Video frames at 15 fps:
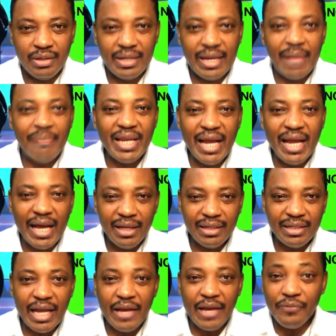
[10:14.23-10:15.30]
Kabila,
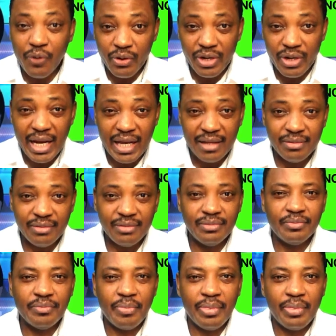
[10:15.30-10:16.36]
na foreigner.
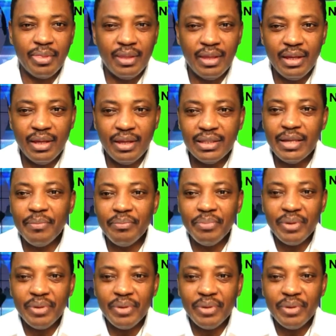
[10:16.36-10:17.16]
Then